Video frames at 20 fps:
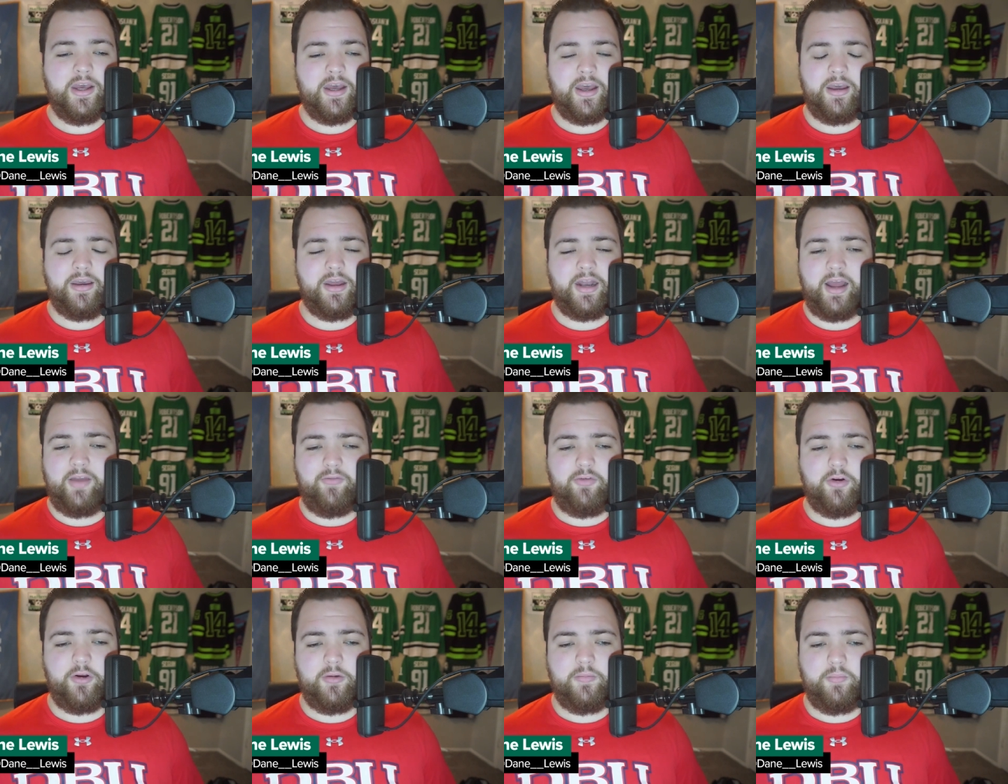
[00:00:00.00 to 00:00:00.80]
and I've
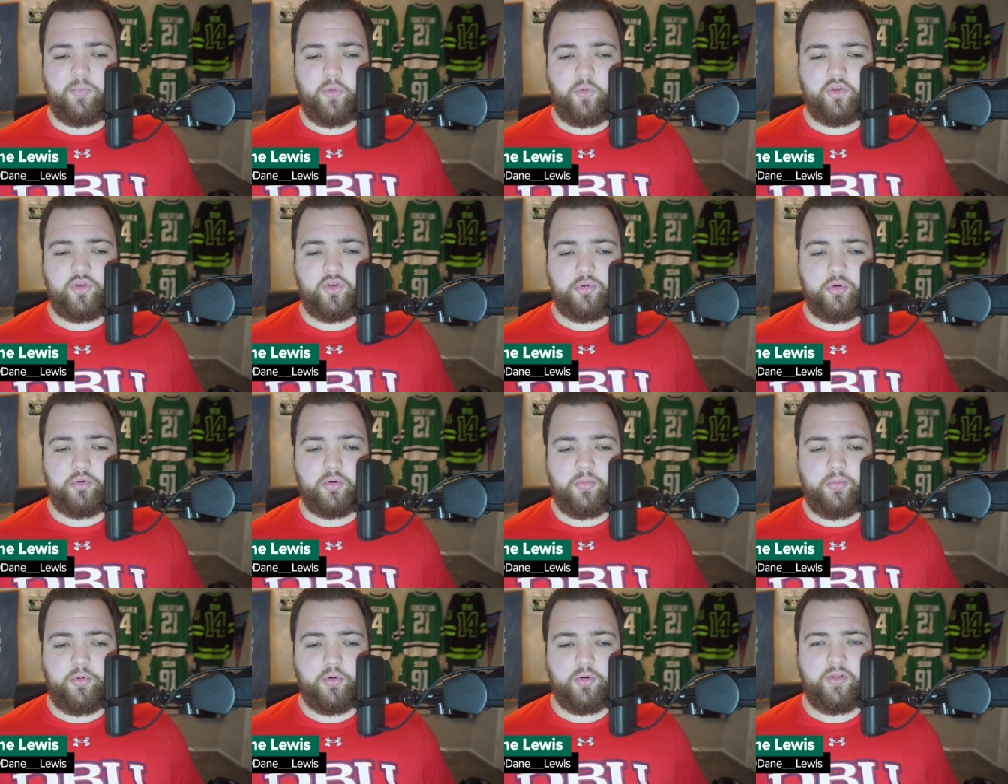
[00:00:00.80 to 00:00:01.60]
heard multiple
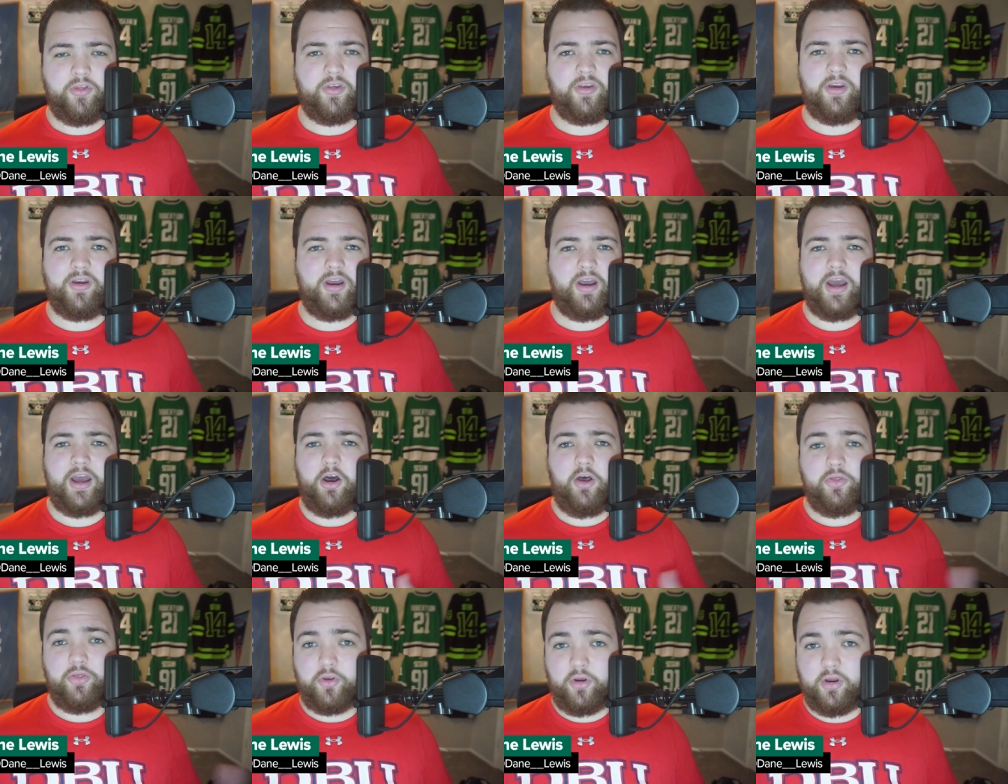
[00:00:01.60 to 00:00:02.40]
reports uh,
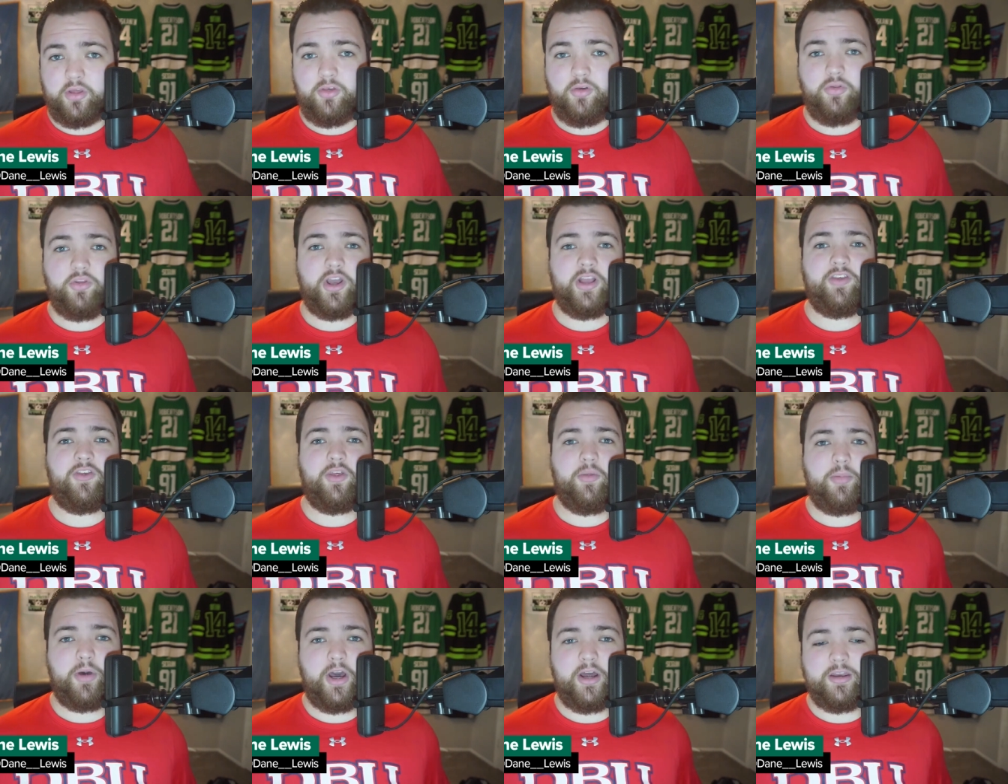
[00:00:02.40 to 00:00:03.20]
on 32 Thoughts,
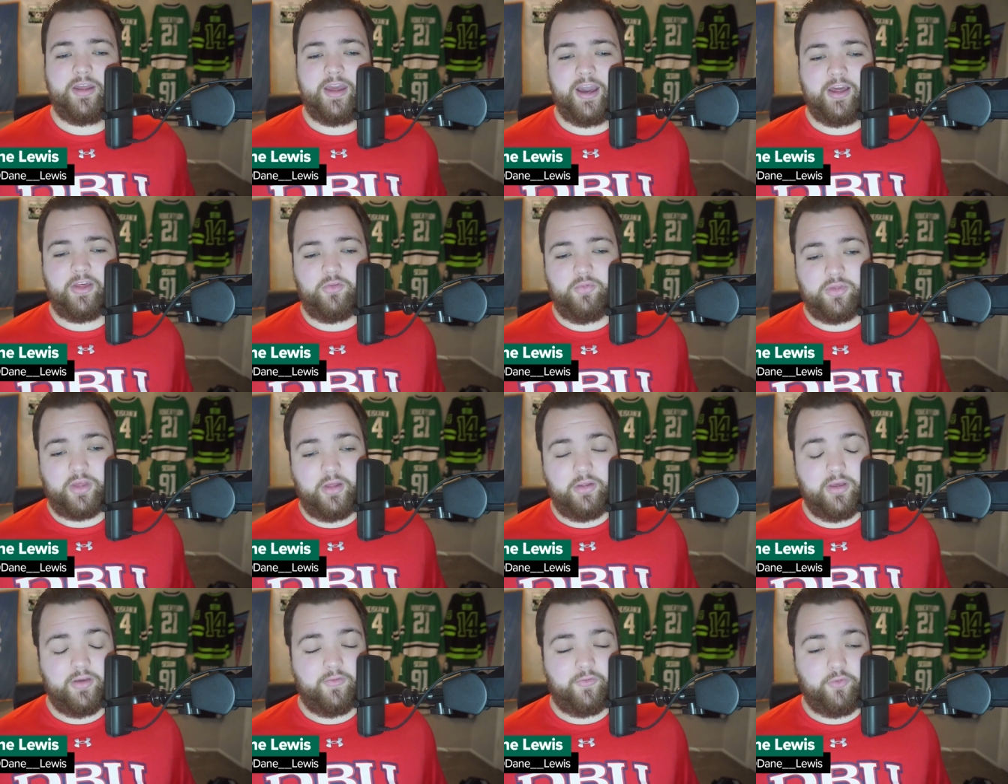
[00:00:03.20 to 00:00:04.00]
the podcast with
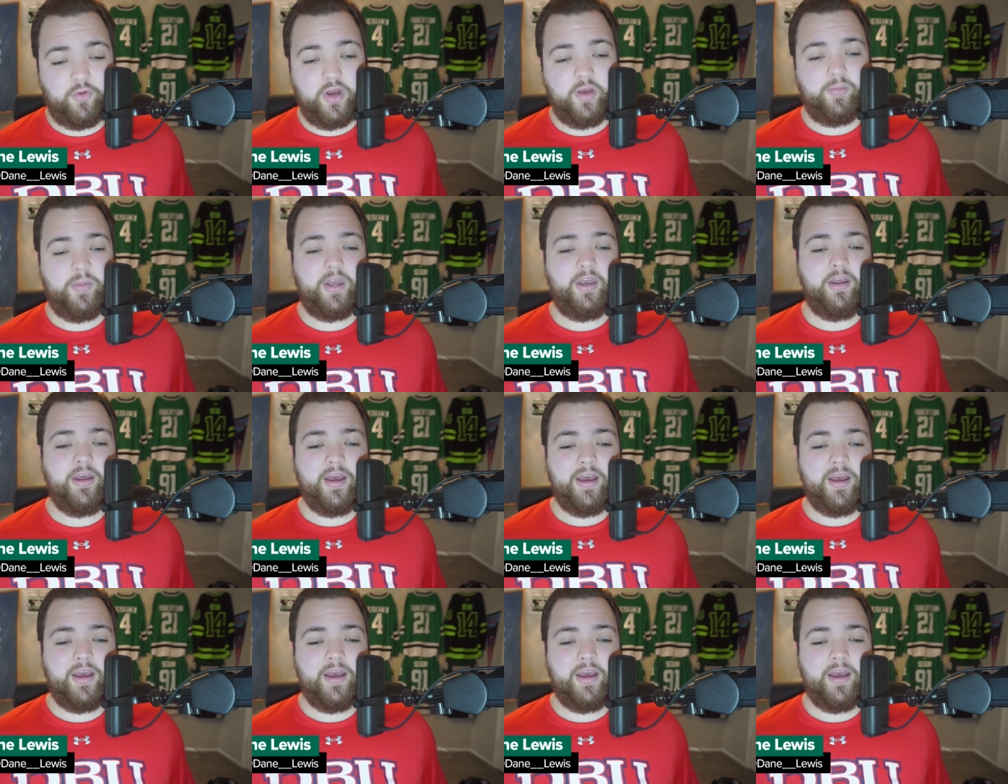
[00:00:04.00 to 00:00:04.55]
Elliotte Friedman,